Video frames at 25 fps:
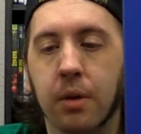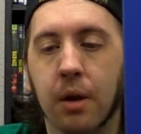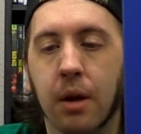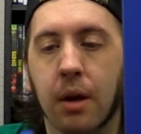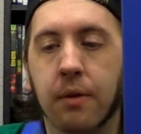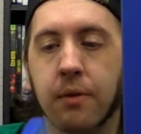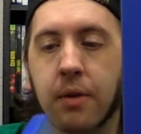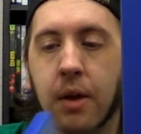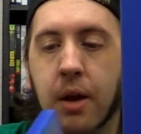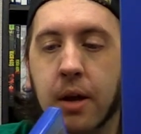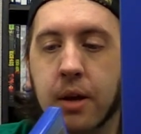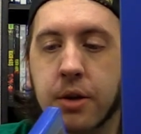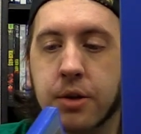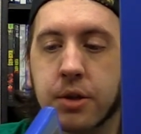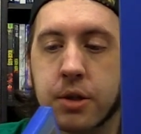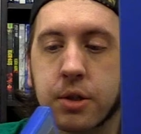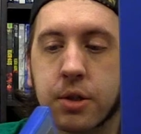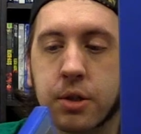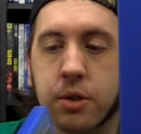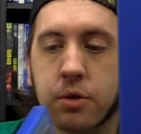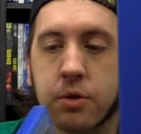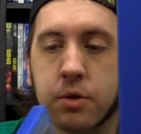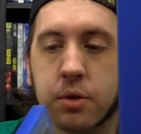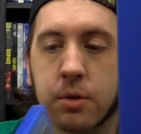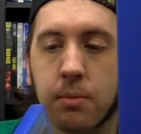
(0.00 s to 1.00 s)
If they could
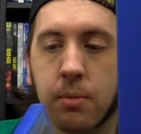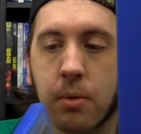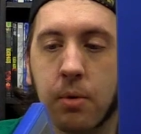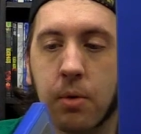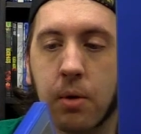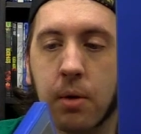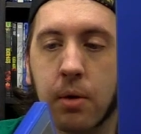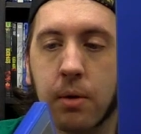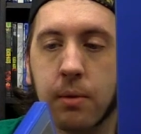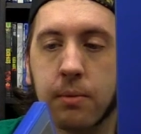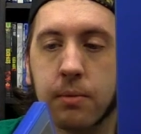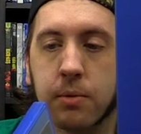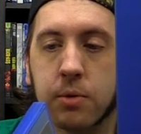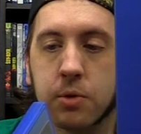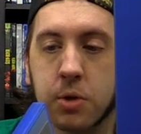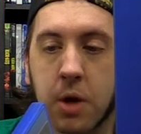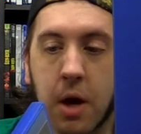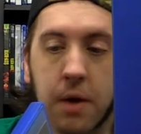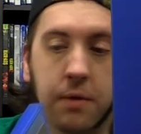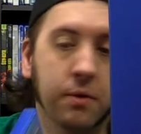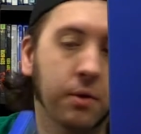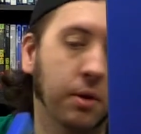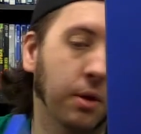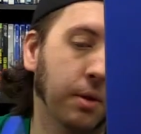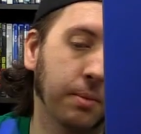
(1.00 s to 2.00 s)
just do some more
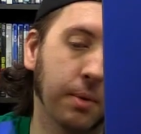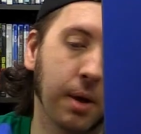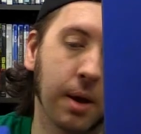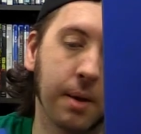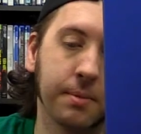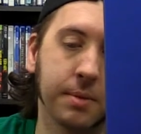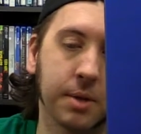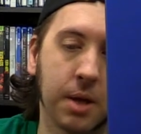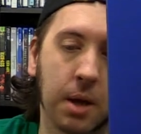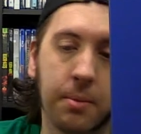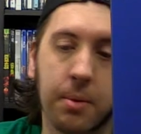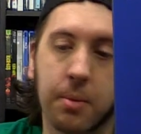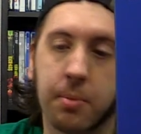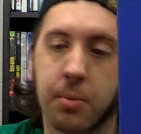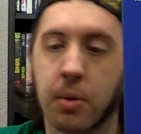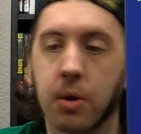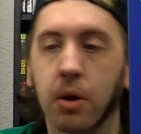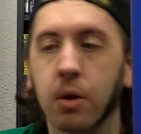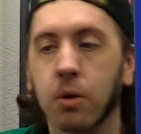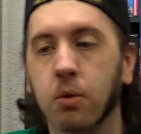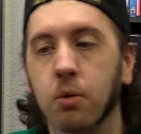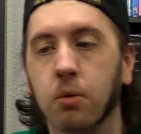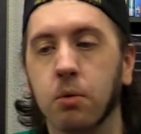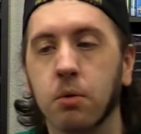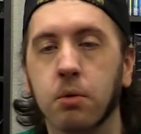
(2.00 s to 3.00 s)
Drive Club games, that'd be
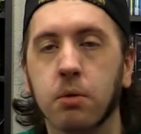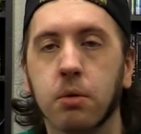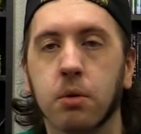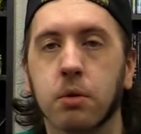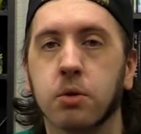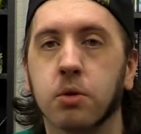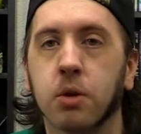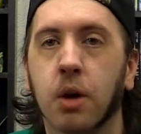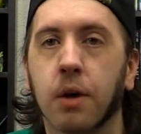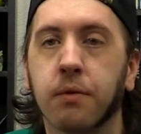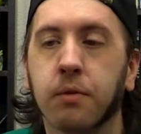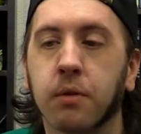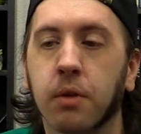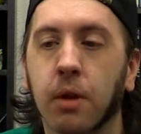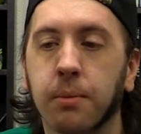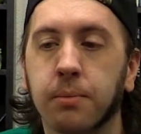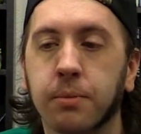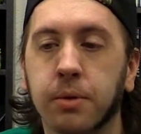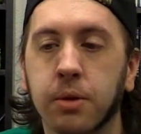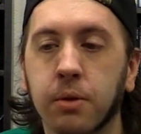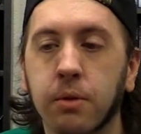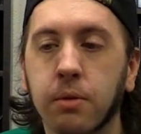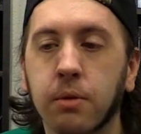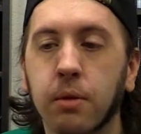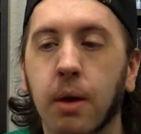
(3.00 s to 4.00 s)
pretty cool. Drive Club
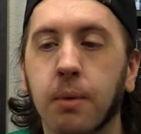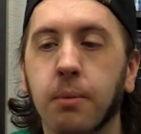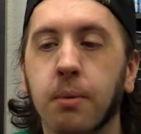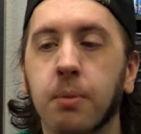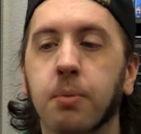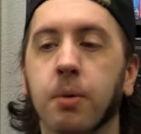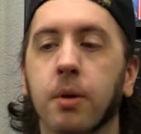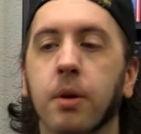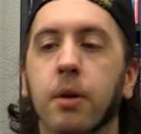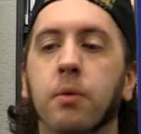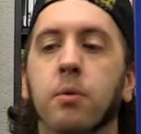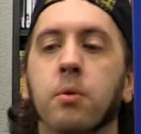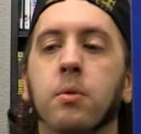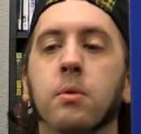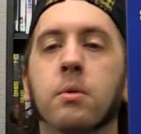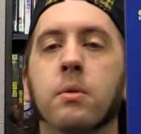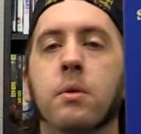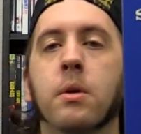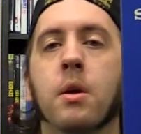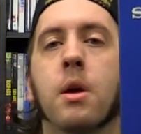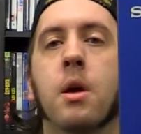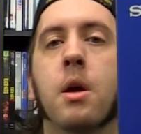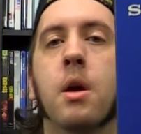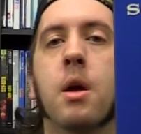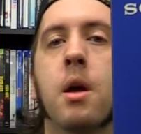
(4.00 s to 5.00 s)
2, that'd be pretty cool.
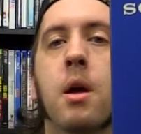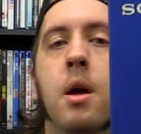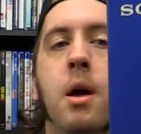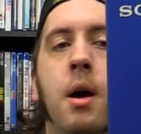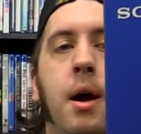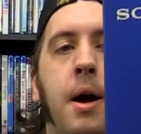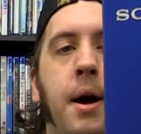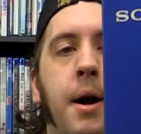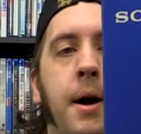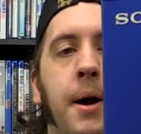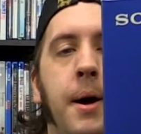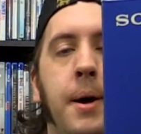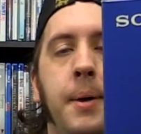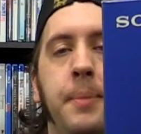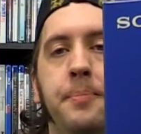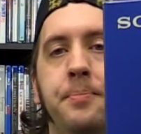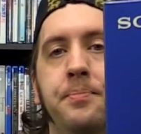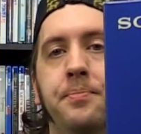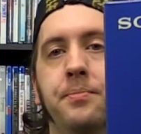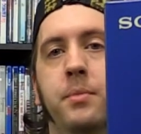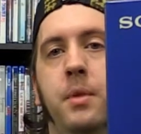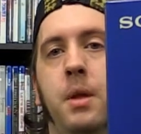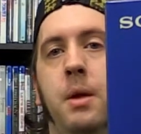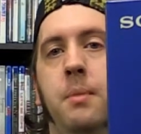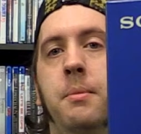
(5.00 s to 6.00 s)

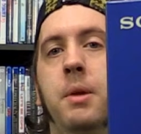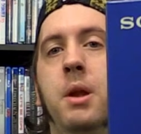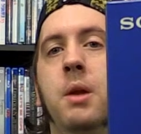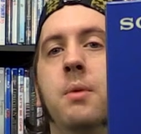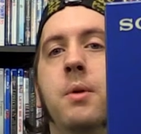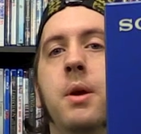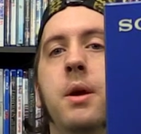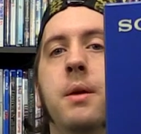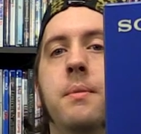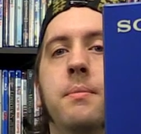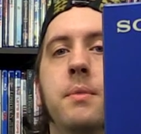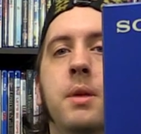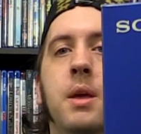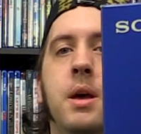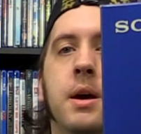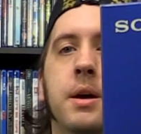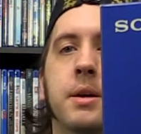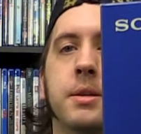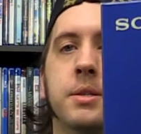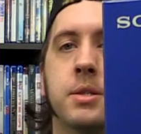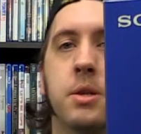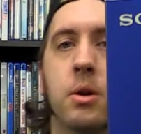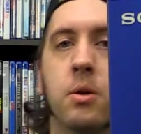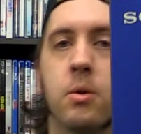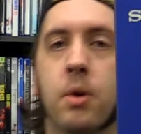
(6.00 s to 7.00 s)
But anyway, yeah,
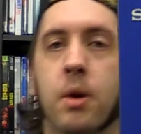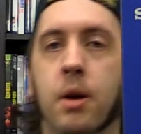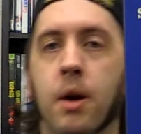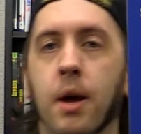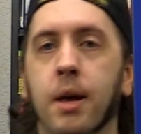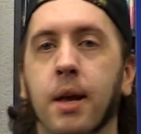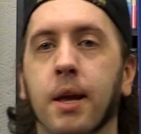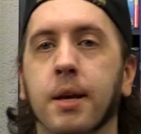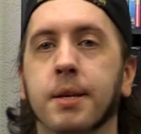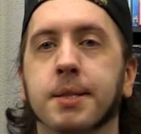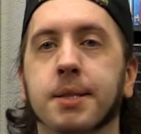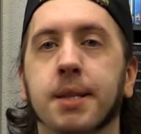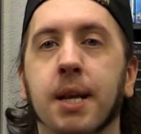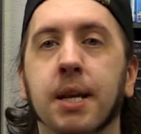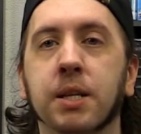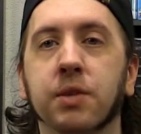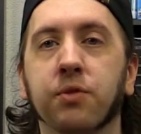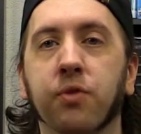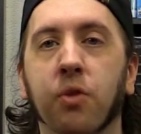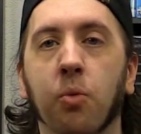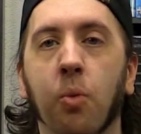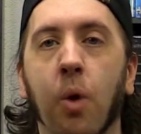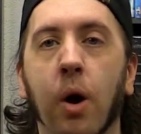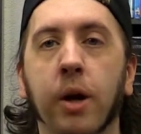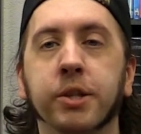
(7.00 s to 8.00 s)
so I guess thanks
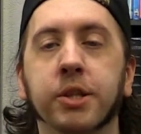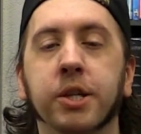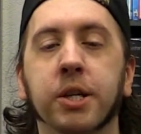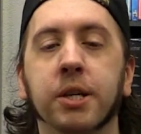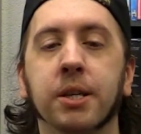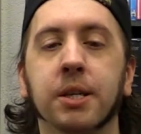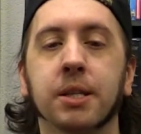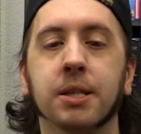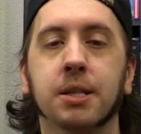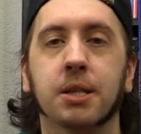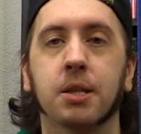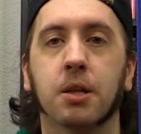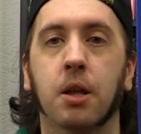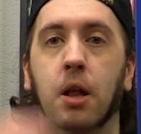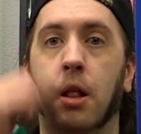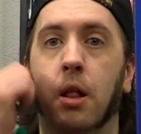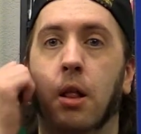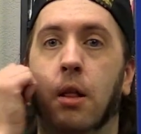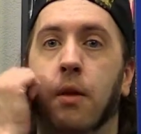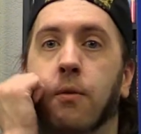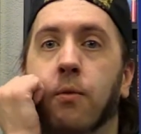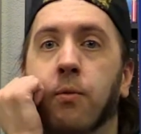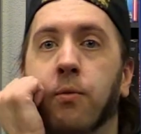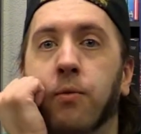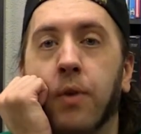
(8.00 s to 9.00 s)
for watching this
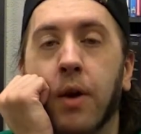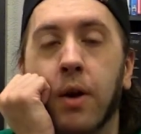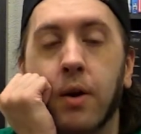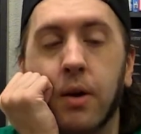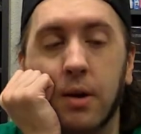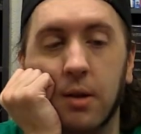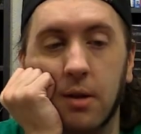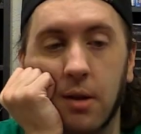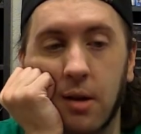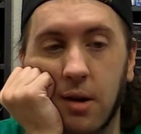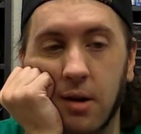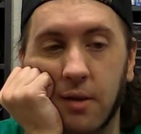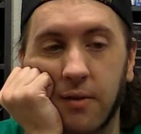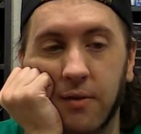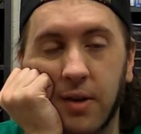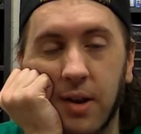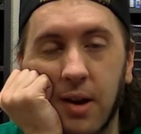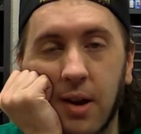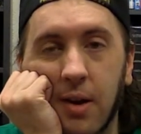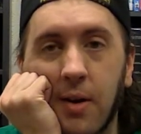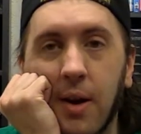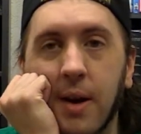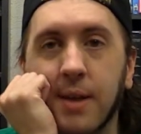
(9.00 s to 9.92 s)
very long video.